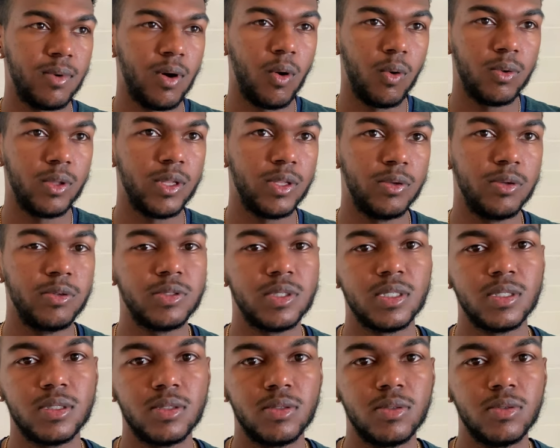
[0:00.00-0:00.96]
only
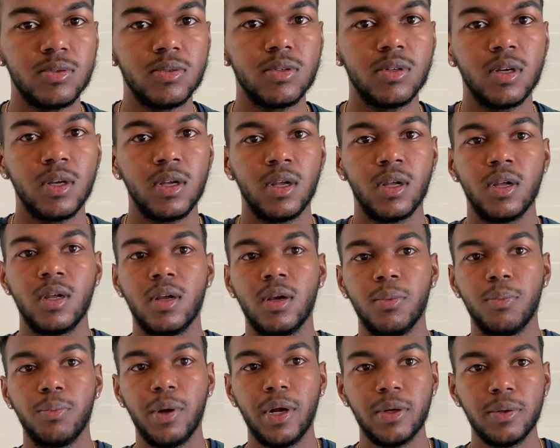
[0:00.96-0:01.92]
using to
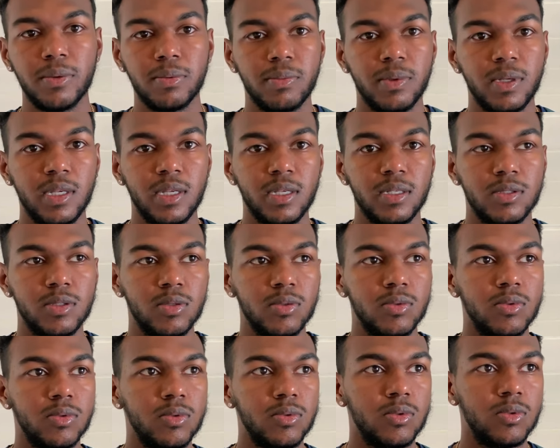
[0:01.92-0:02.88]
bring with me
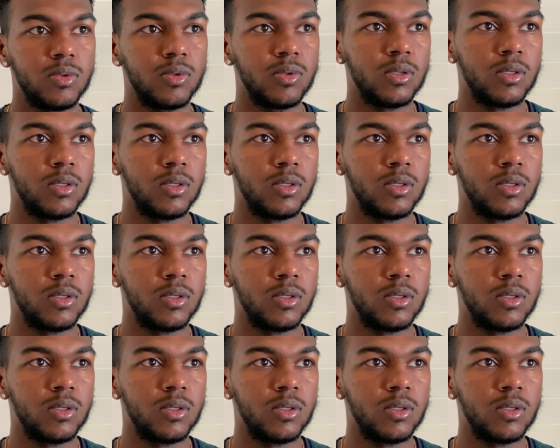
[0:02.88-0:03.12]
to